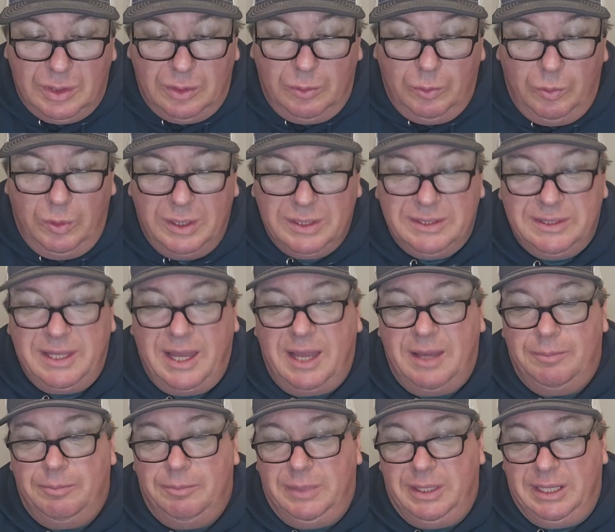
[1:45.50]
what
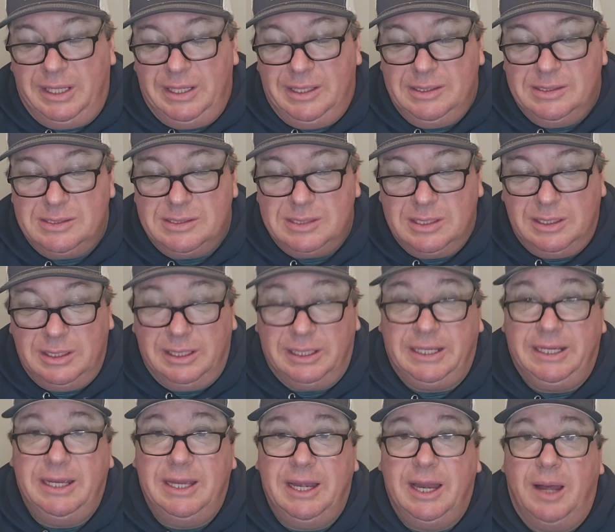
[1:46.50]
that means,
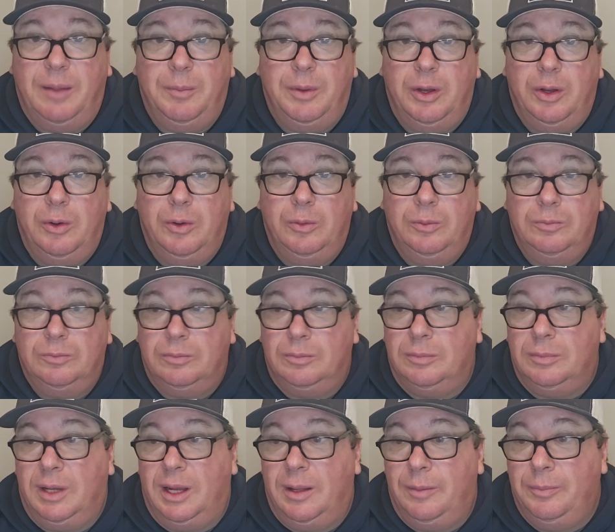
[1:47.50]
again, I'm
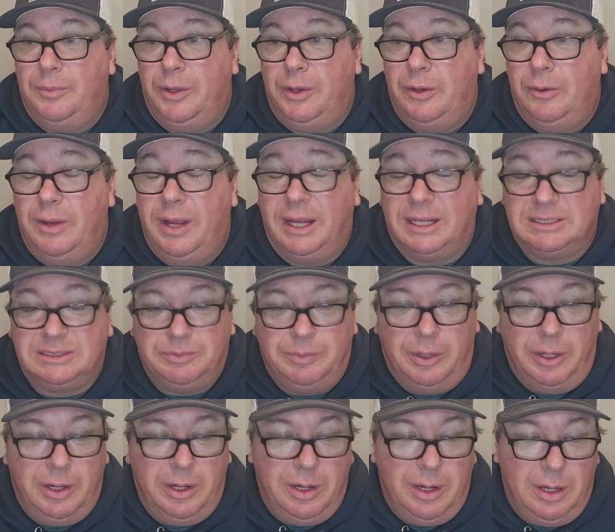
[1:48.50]
no
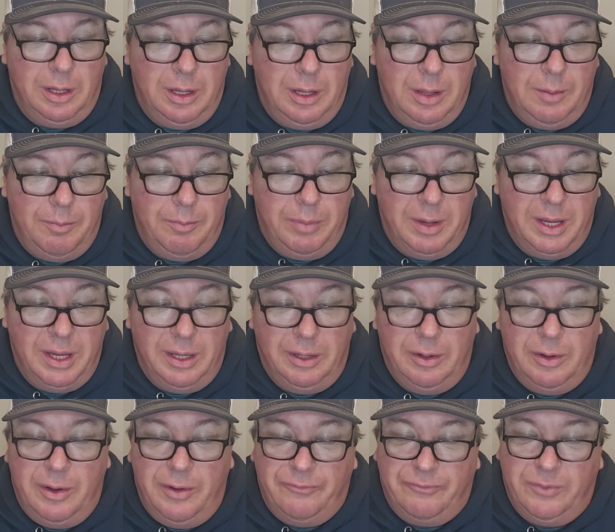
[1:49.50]
expert, but
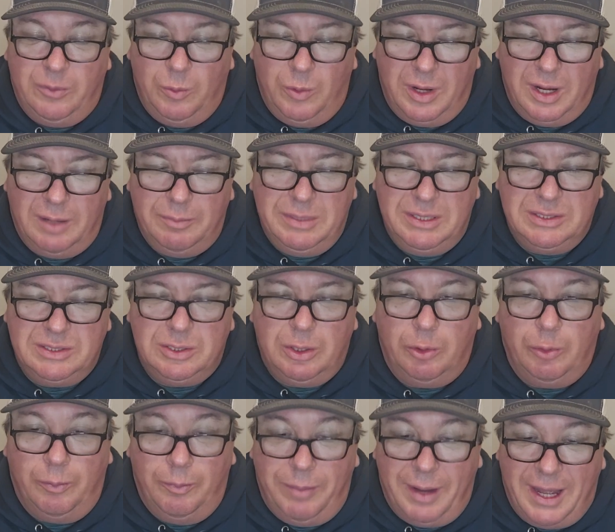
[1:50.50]
from what I've been
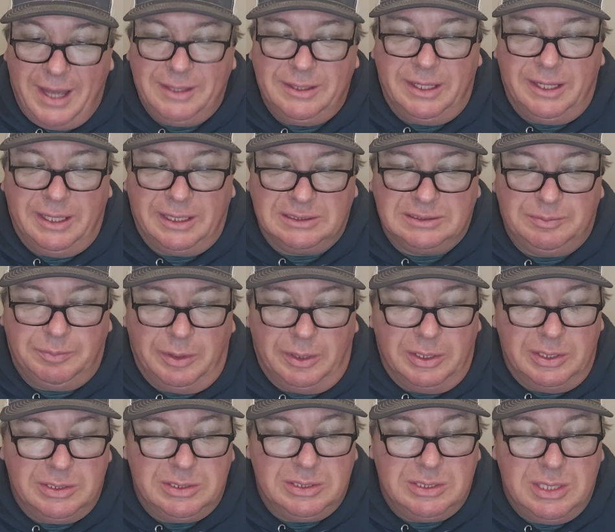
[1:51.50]
told by the
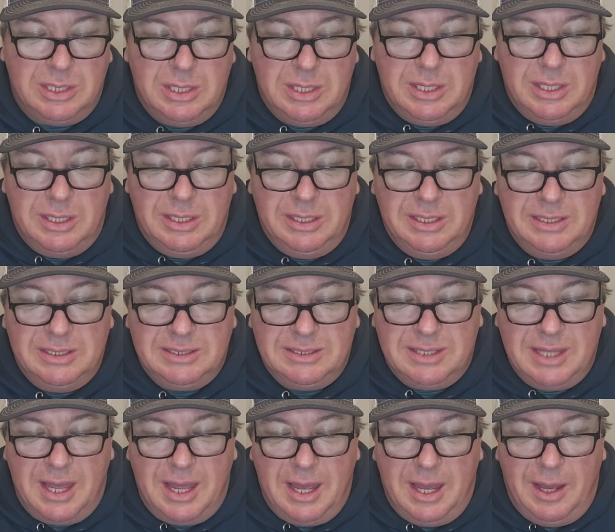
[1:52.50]
experts, is
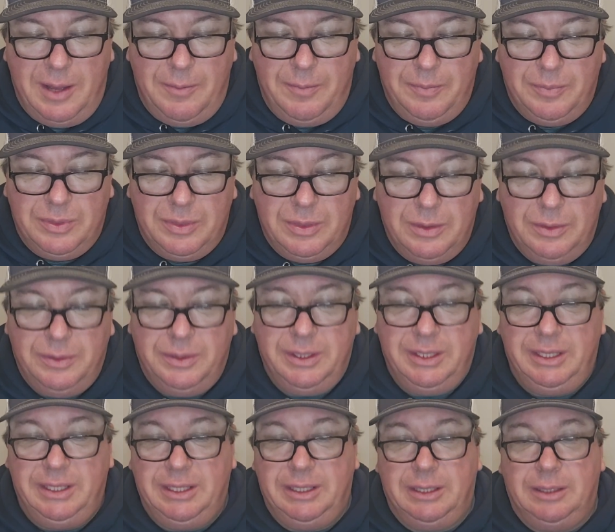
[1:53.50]
that
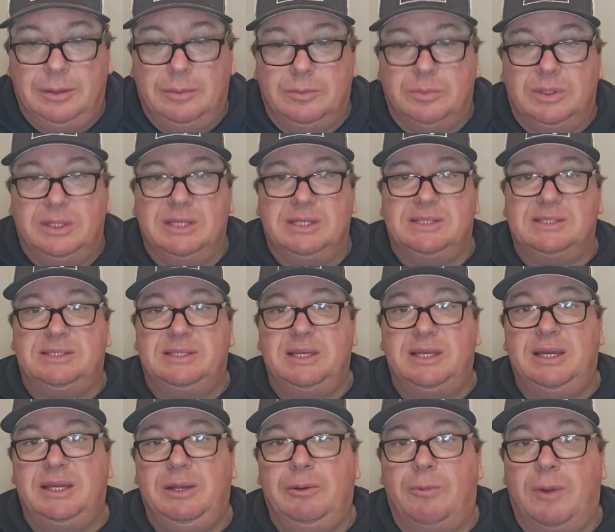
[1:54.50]
the
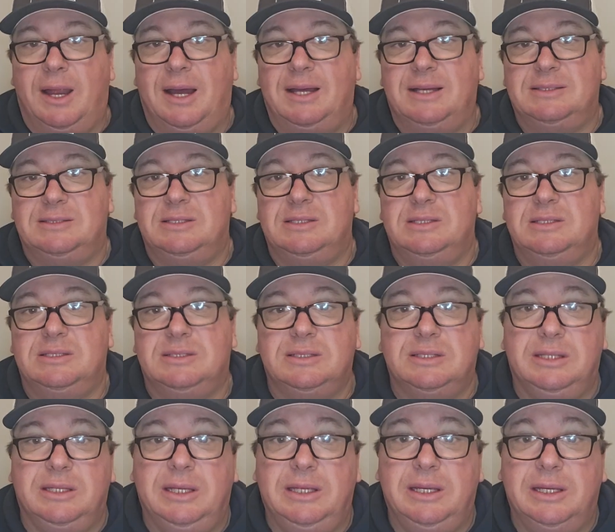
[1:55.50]
acidity rises
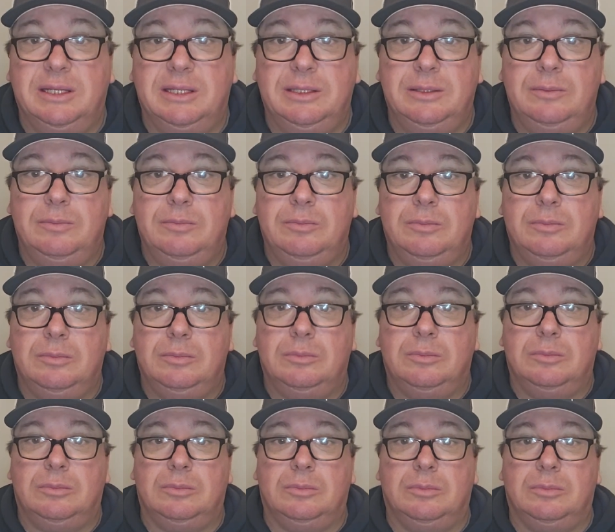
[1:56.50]
in
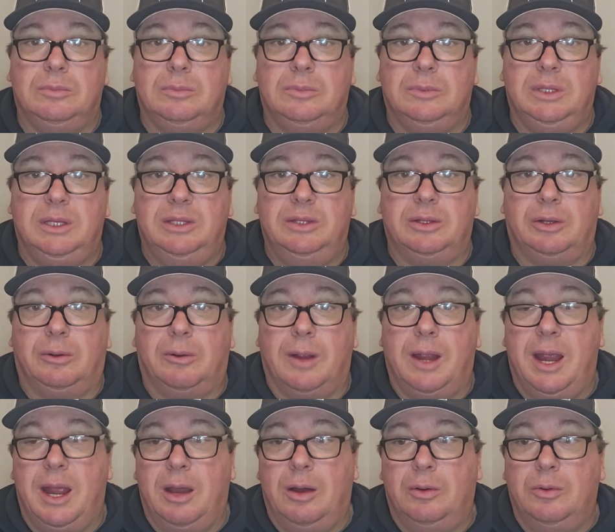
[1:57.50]
the
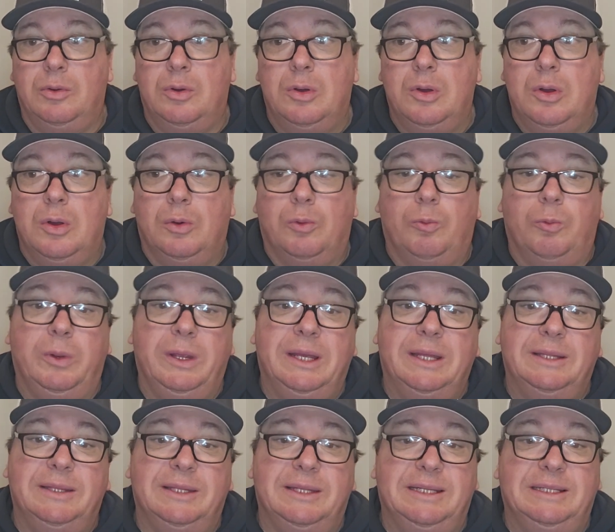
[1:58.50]
ground
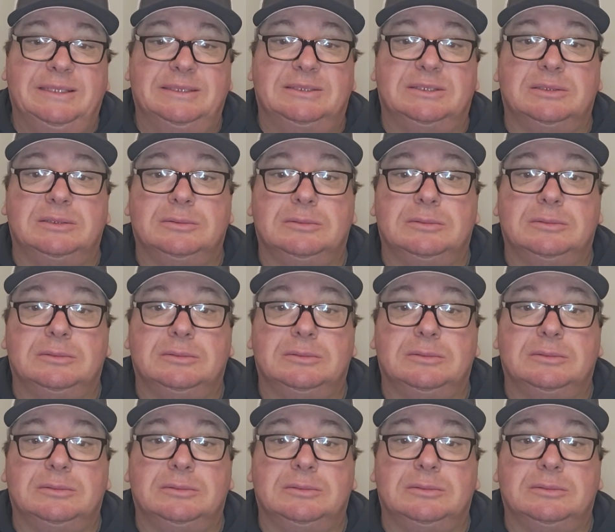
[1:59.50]
when these